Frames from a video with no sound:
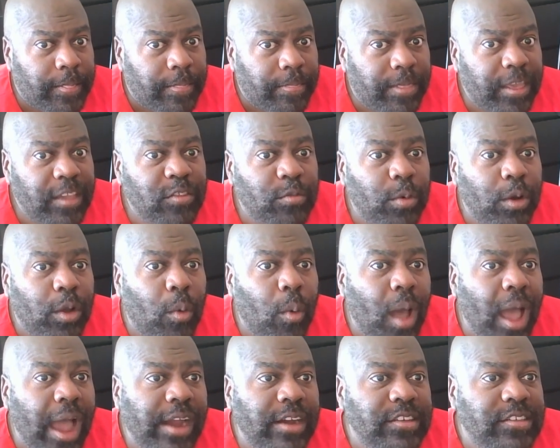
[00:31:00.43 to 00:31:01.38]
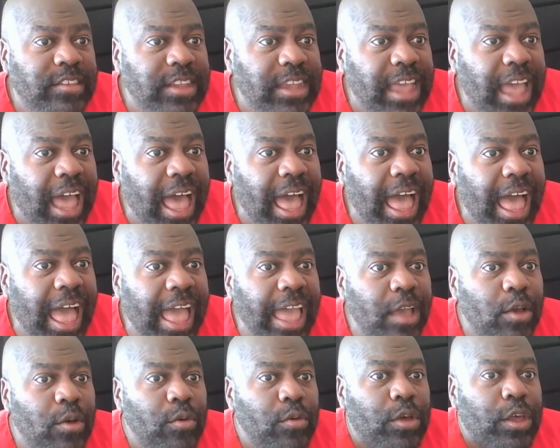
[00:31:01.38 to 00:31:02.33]
This requires a
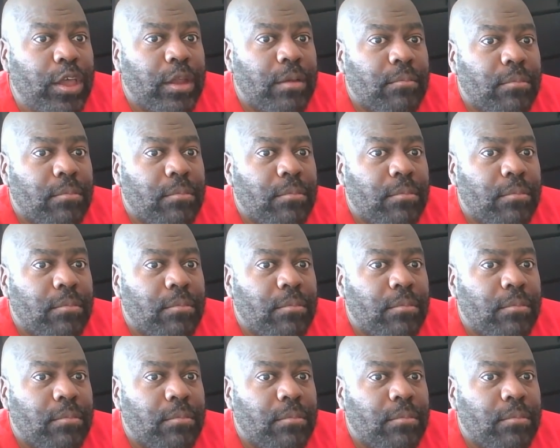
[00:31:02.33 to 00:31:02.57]
guy who can